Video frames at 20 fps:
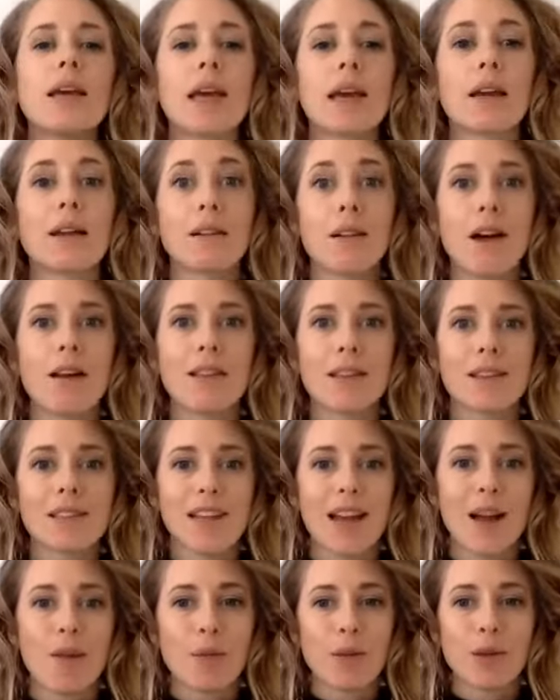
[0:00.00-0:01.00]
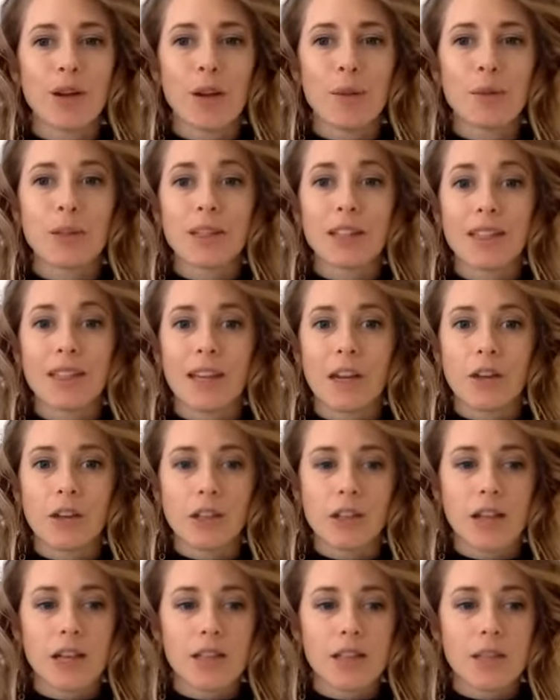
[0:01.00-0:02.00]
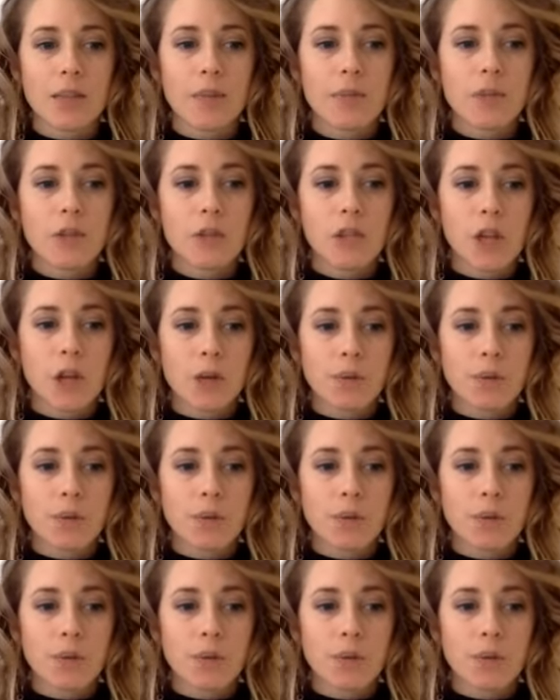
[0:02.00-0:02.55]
in a lot less time when you're able to clean out your closet. So